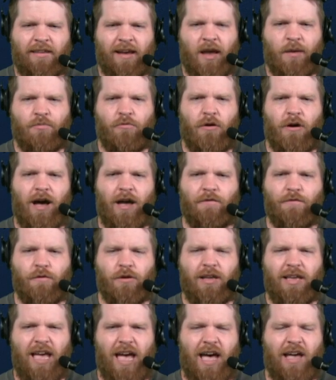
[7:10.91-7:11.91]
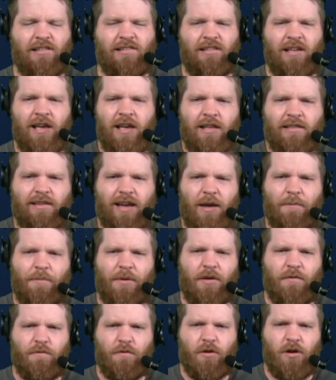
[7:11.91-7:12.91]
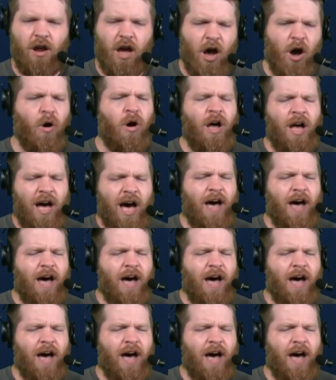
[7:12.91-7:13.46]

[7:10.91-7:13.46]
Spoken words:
Type Y for yes, type N for no.